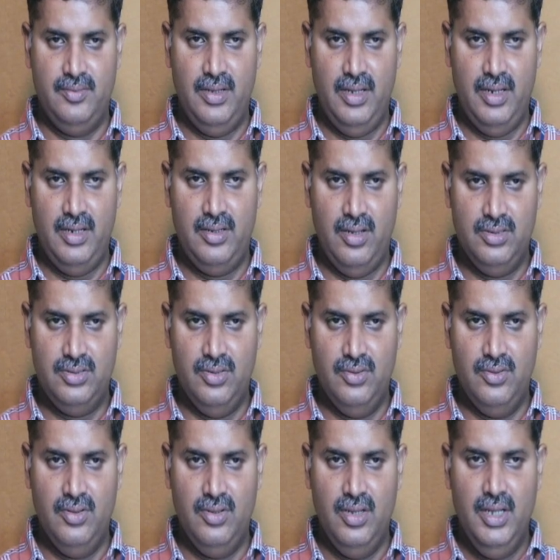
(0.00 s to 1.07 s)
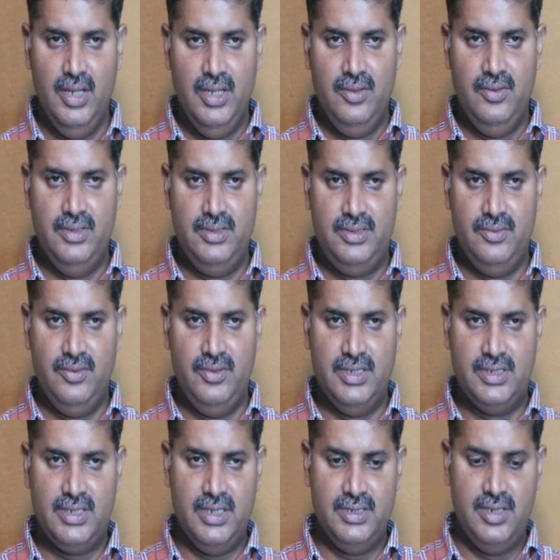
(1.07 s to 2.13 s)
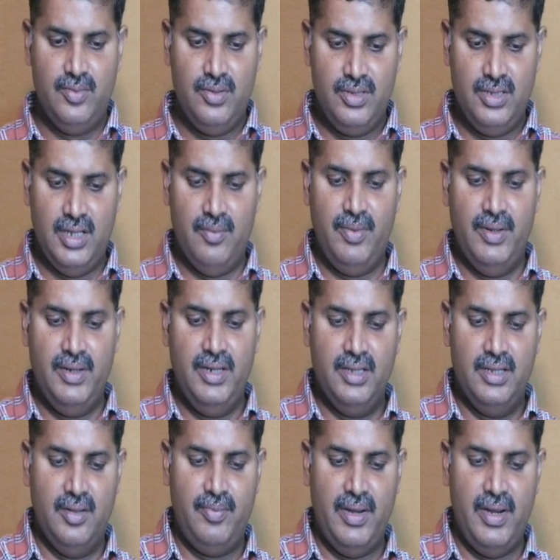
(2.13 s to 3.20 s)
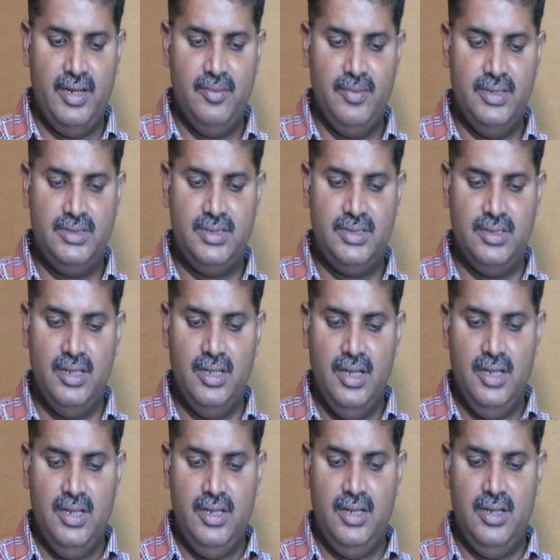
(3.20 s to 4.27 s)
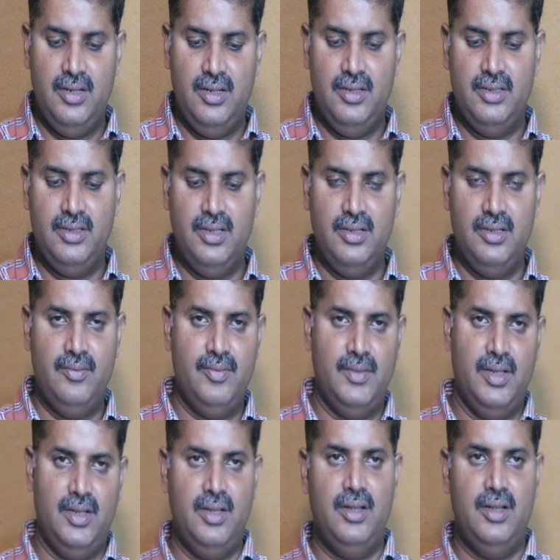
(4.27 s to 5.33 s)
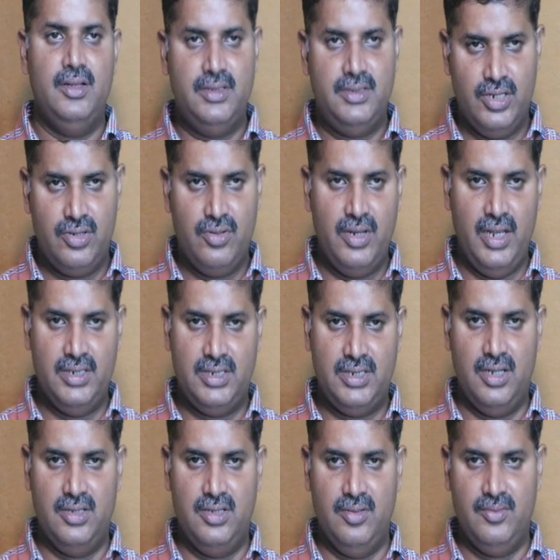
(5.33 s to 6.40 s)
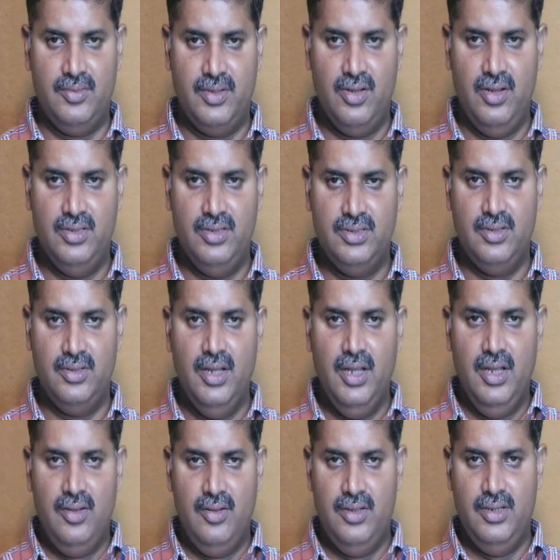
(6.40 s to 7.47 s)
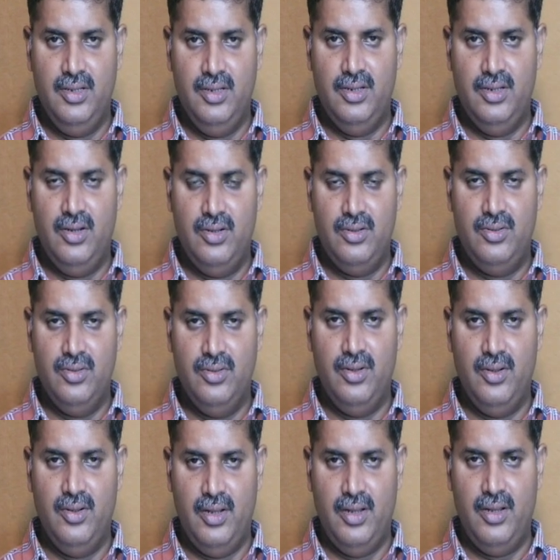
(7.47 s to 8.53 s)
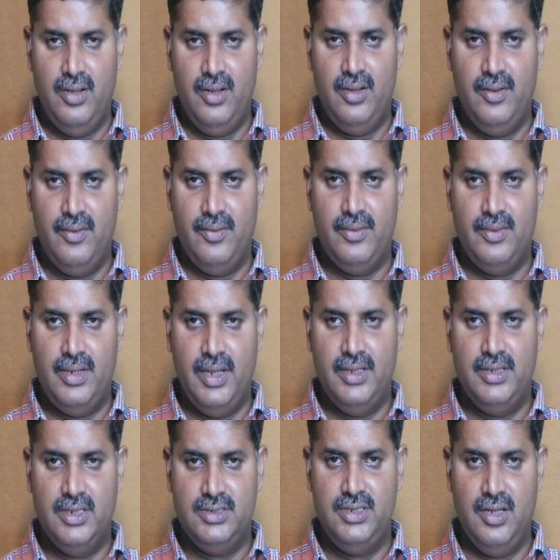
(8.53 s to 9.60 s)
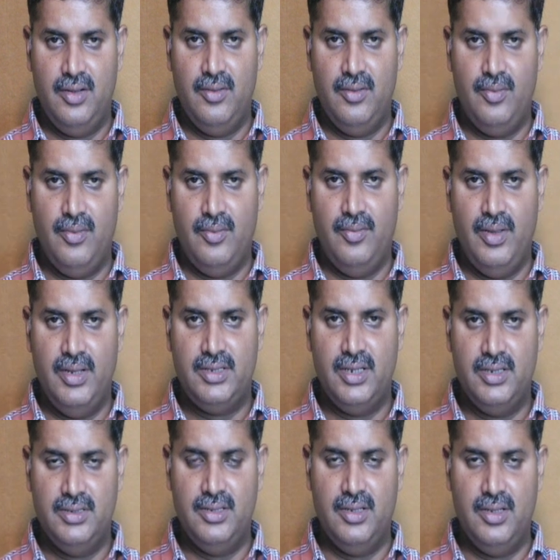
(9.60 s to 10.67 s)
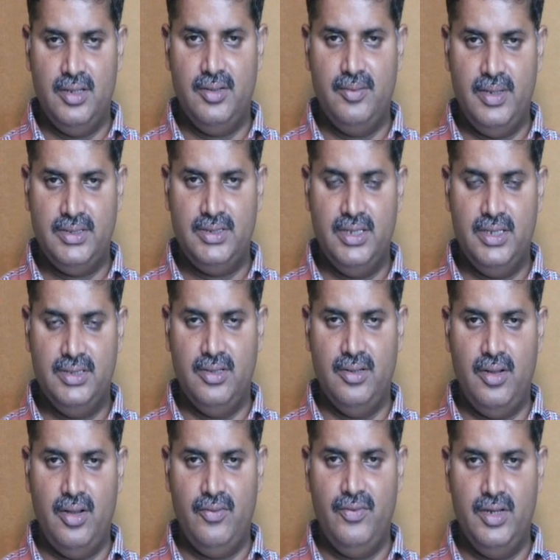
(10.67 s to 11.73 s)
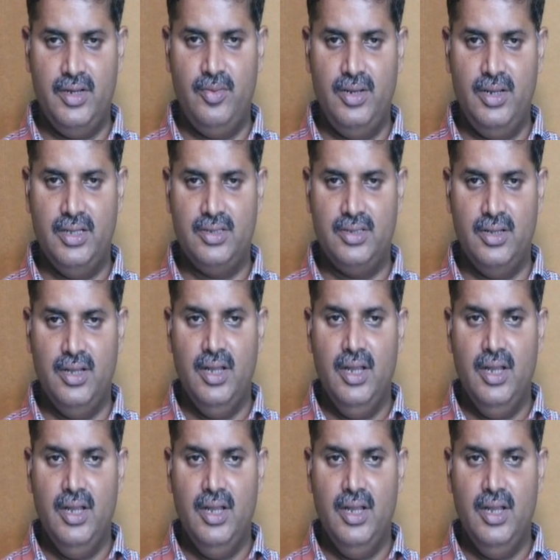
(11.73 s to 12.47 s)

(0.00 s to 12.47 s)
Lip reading: and also we discuss about the appending the padding bits in secure hash algorithm, because in order to digest the message of variable length,